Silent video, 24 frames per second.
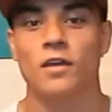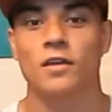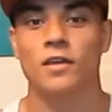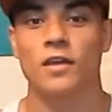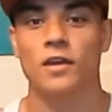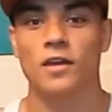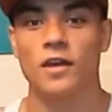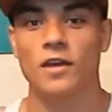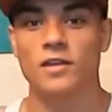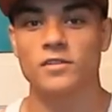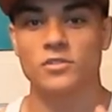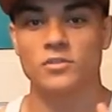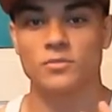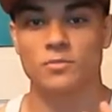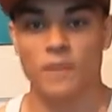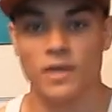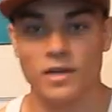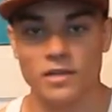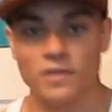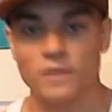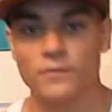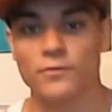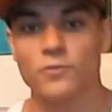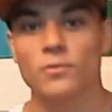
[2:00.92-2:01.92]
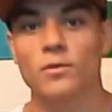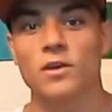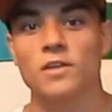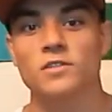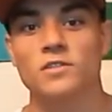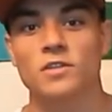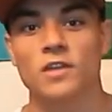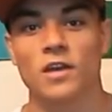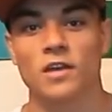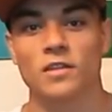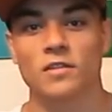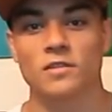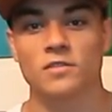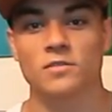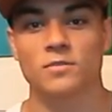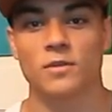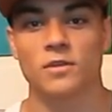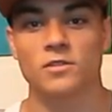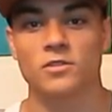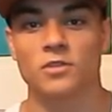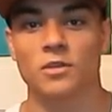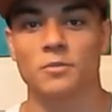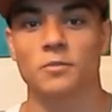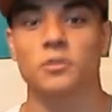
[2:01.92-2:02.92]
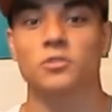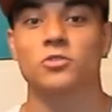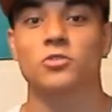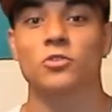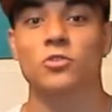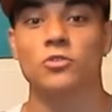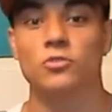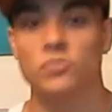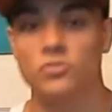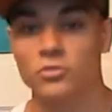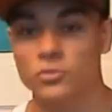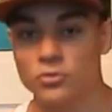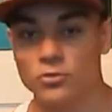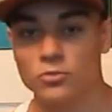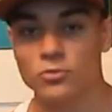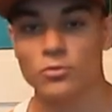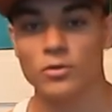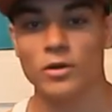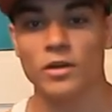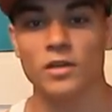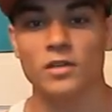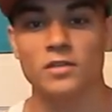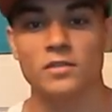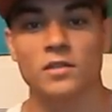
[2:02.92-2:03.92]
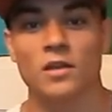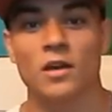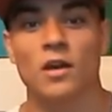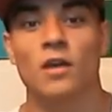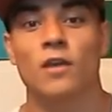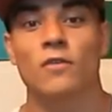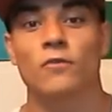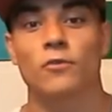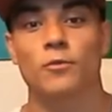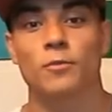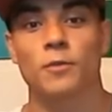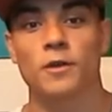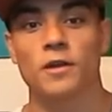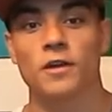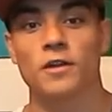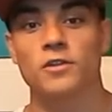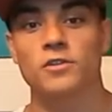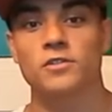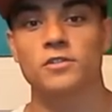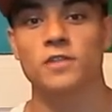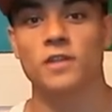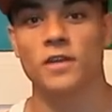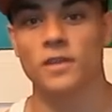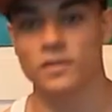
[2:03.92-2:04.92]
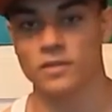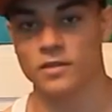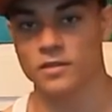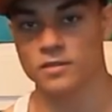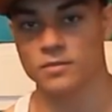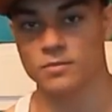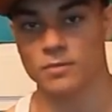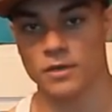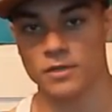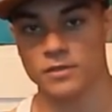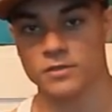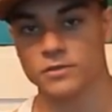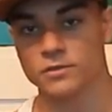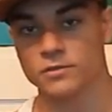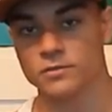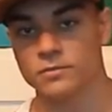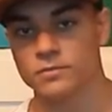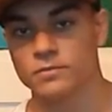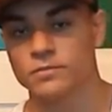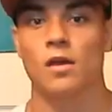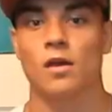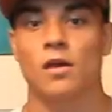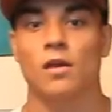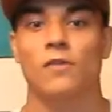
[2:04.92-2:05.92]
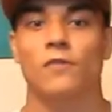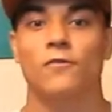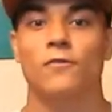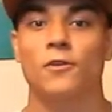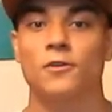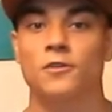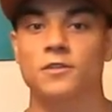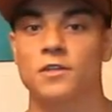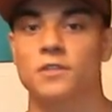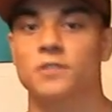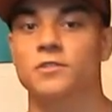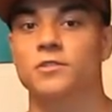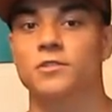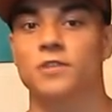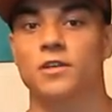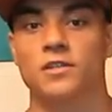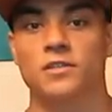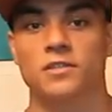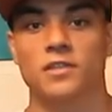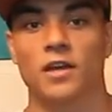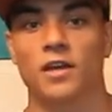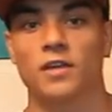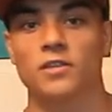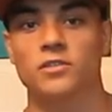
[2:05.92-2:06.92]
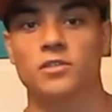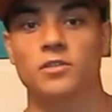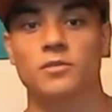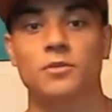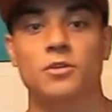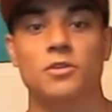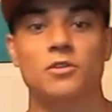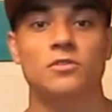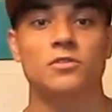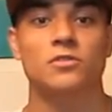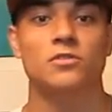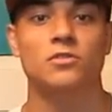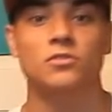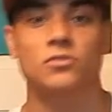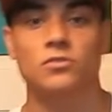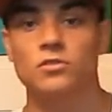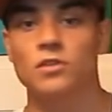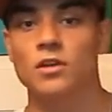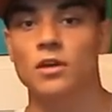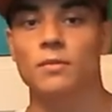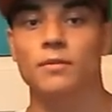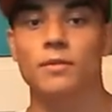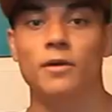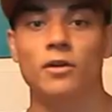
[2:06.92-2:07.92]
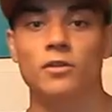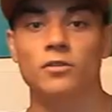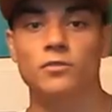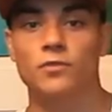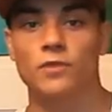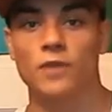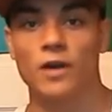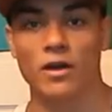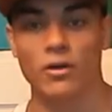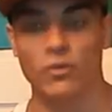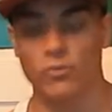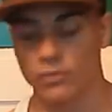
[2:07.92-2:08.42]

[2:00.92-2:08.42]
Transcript: Okay guys, there's many different ways you can hit this muscle. I'm going to show you two ways for beginners to hit this muscle. First exercise guys, you're going to be using two dumbbells. For now